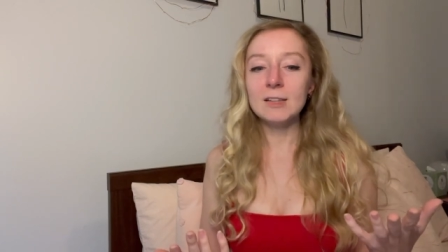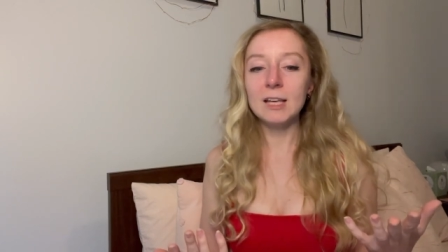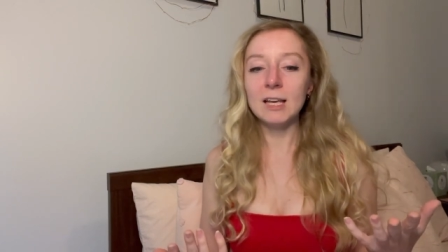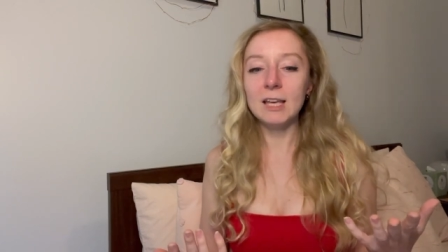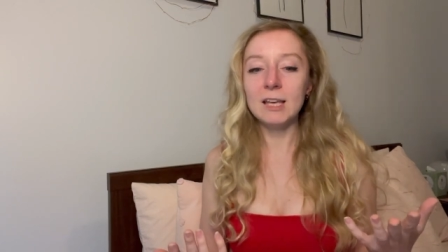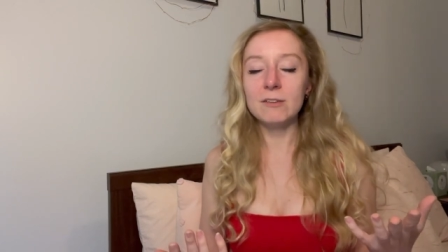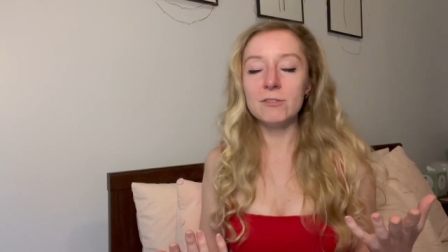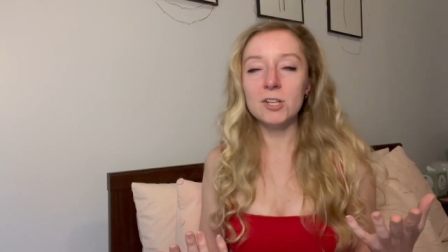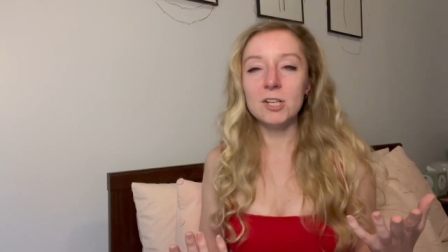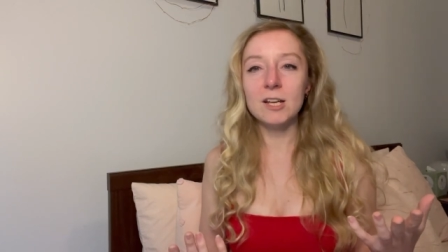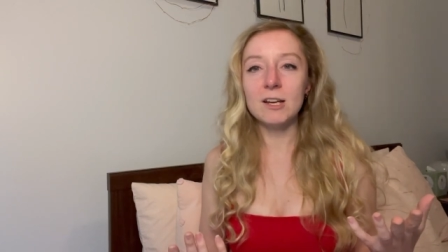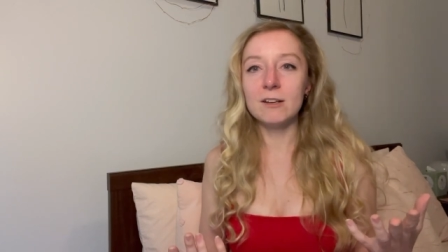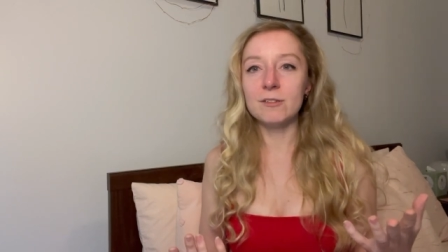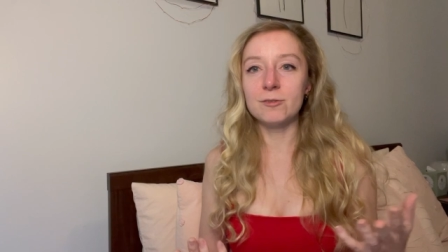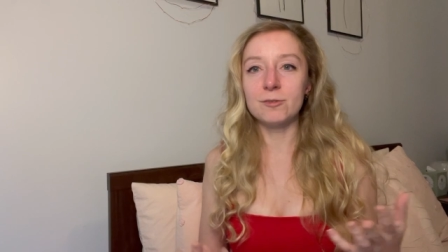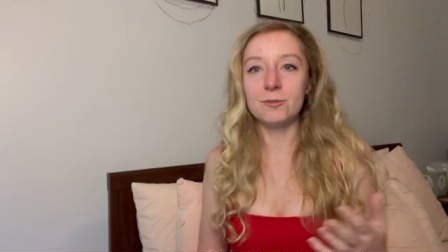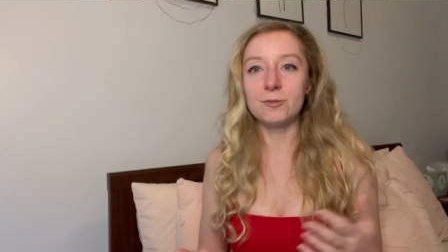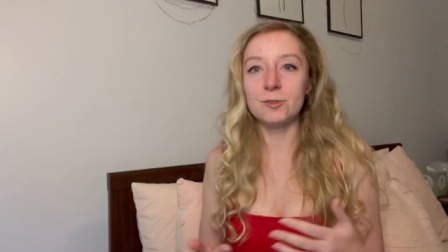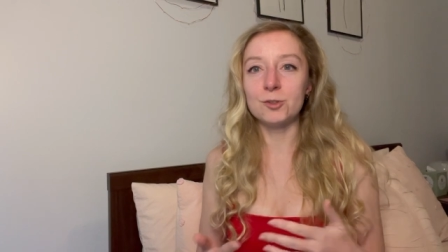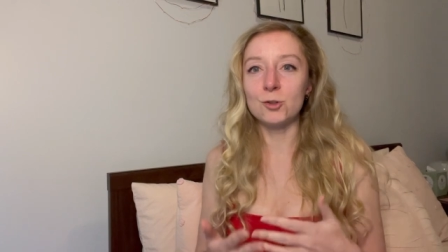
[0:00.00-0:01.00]
even
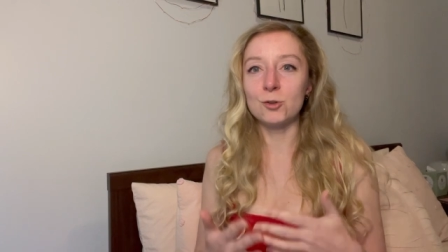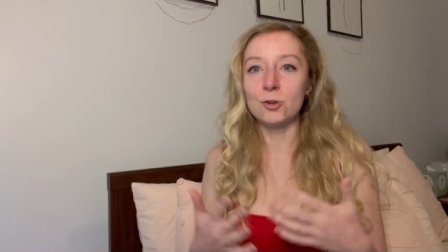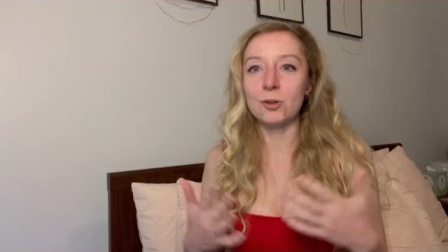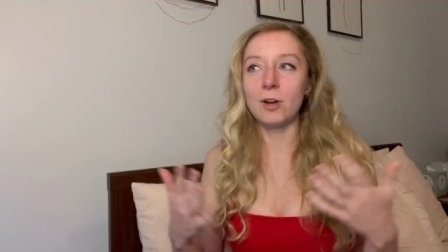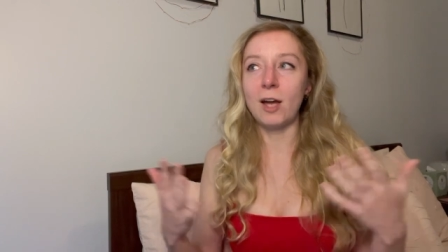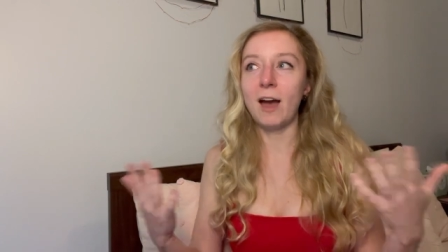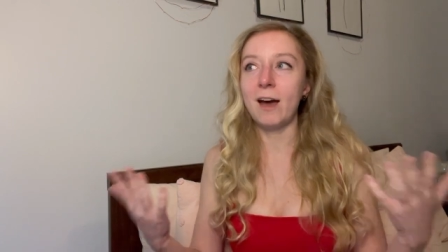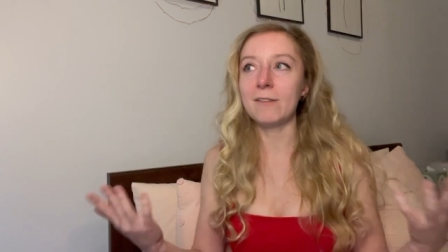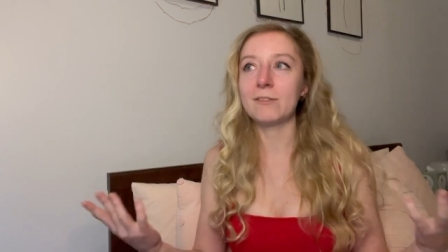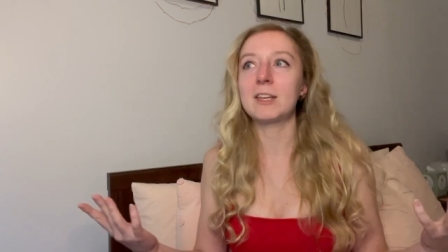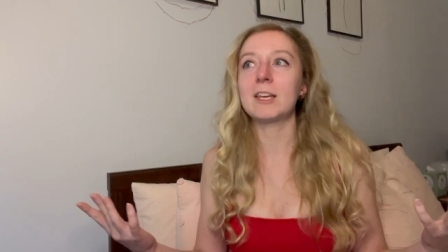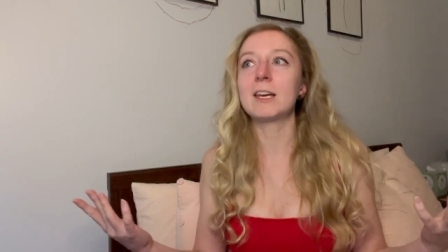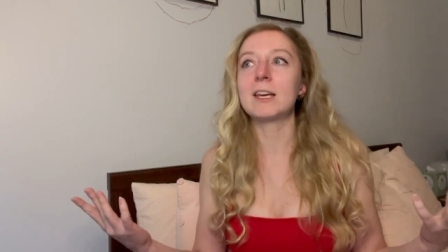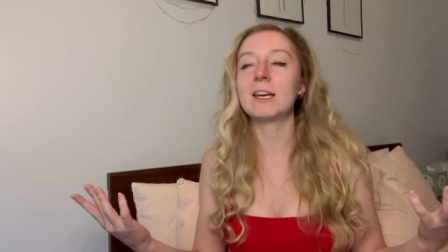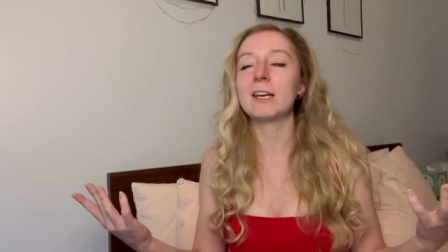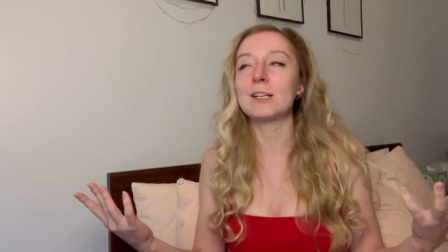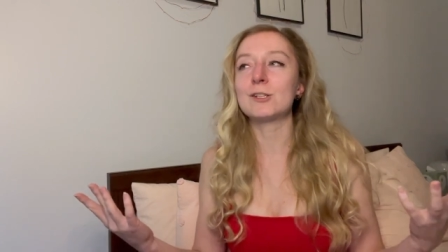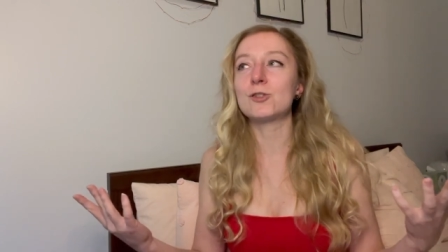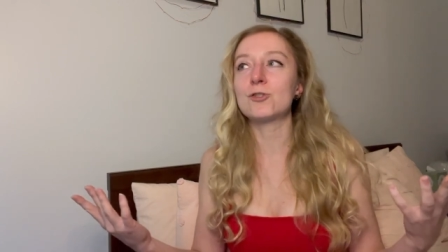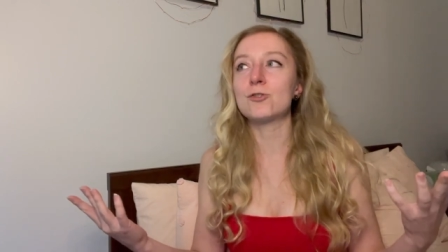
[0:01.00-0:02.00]
if you're having
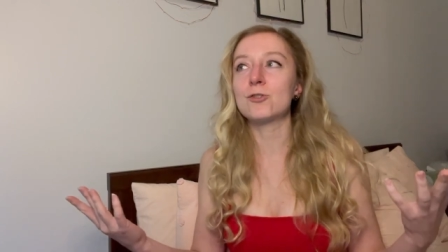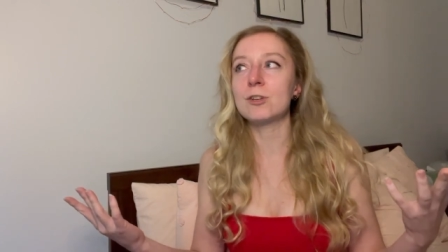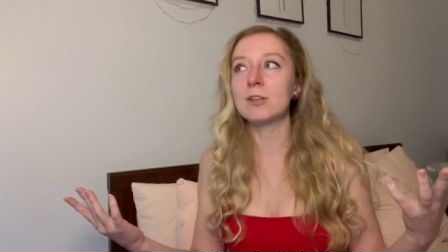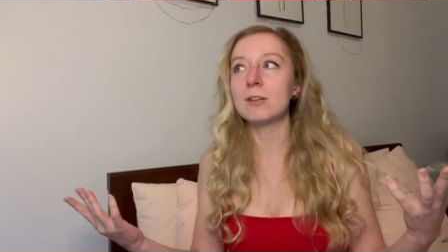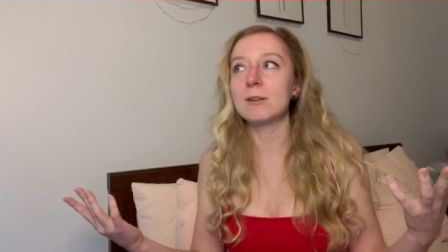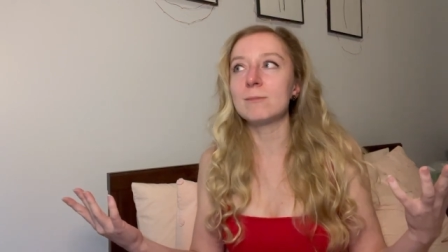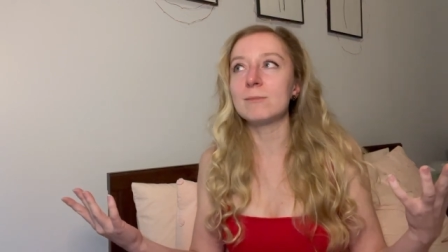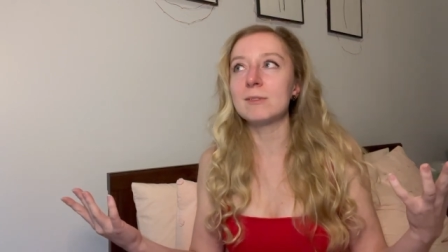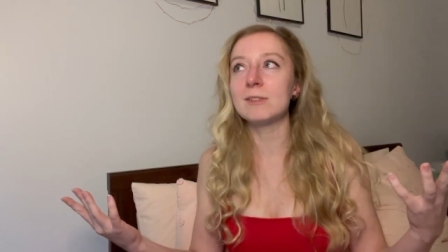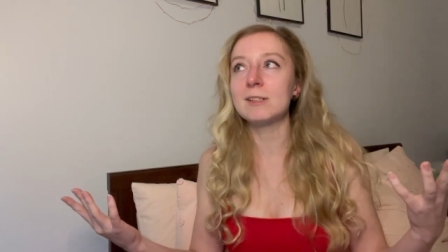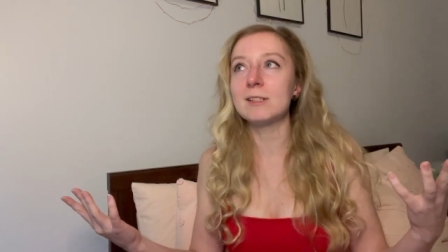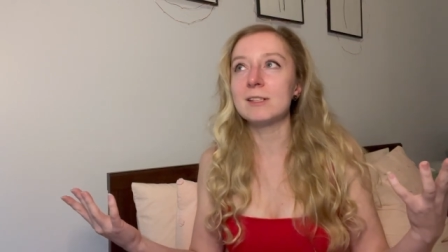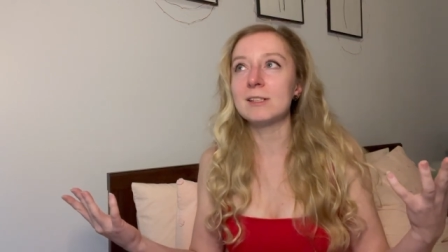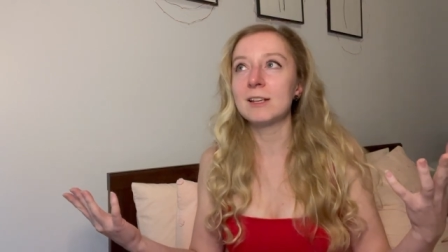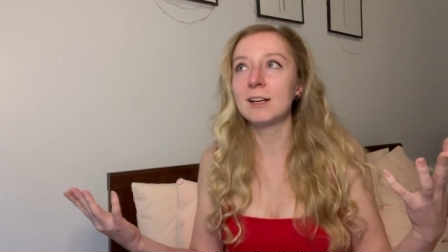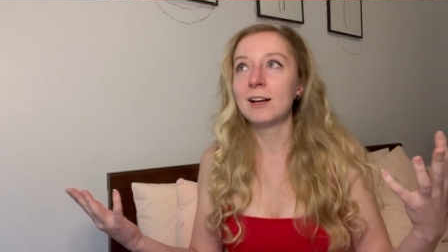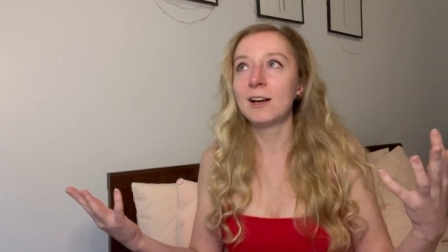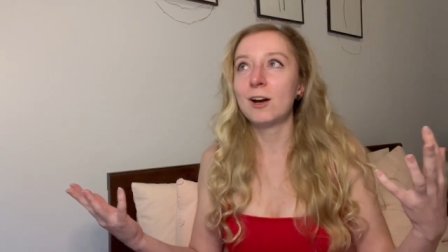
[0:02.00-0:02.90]
extremes